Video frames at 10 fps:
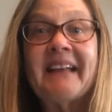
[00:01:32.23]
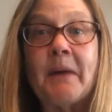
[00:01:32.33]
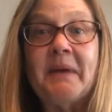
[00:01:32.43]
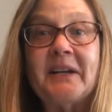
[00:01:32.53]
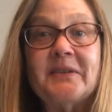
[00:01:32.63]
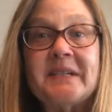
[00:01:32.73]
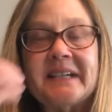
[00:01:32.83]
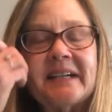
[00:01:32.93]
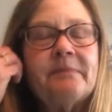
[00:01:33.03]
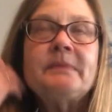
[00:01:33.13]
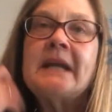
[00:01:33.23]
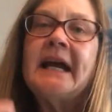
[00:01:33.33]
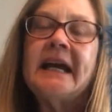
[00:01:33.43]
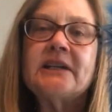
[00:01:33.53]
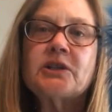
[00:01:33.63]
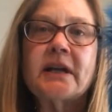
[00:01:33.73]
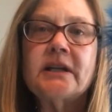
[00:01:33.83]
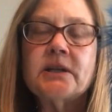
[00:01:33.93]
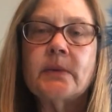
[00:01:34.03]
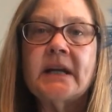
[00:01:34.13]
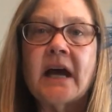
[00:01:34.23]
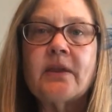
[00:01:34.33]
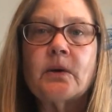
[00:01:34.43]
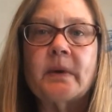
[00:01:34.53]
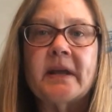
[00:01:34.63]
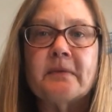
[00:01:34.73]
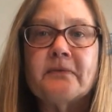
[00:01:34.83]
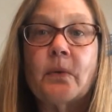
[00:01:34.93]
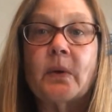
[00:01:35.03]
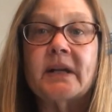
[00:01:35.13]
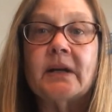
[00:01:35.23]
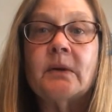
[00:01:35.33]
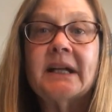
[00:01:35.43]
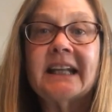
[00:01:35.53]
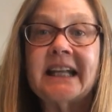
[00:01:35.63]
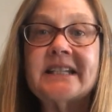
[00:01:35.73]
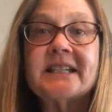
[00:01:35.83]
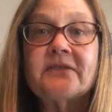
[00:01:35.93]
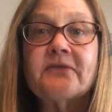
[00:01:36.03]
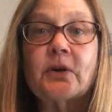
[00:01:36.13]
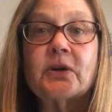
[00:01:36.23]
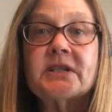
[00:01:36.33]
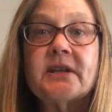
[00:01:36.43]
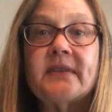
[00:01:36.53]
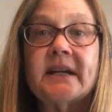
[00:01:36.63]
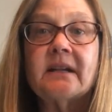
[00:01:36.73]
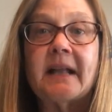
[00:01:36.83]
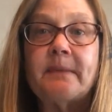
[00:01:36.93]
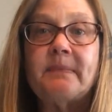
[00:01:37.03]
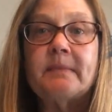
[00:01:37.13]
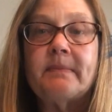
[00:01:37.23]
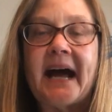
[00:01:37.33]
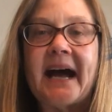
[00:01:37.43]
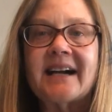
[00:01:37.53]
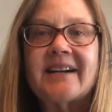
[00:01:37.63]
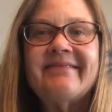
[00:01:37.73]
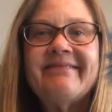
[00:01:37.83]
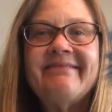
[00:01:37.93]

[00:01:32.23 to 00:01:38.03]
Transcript: I bet you did. He's going to do another rhythm for you. Listen first and then clap it back.